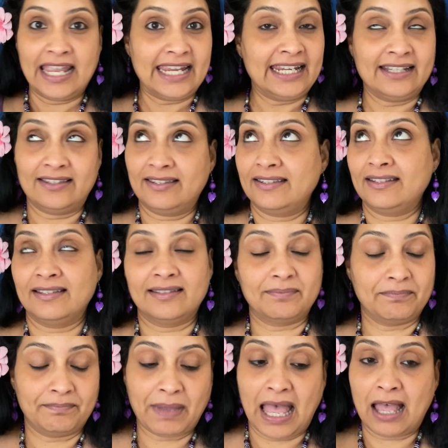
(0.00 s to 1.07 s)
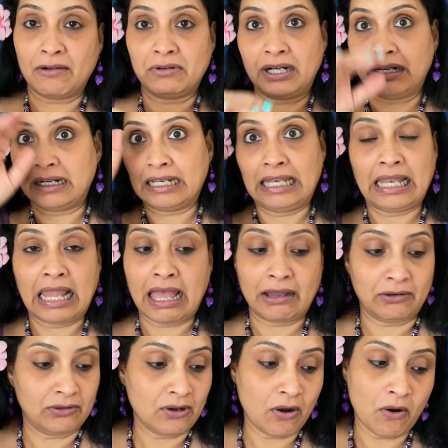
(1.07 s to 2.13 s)
it's just powder
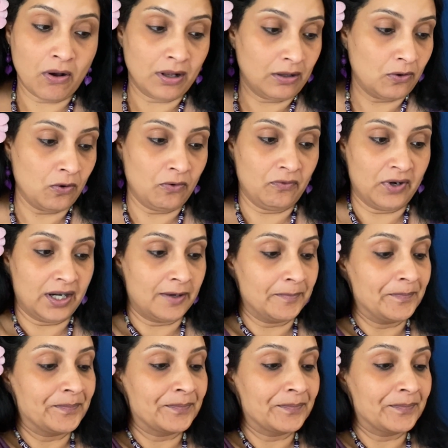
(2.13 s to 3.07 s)
cloud all over.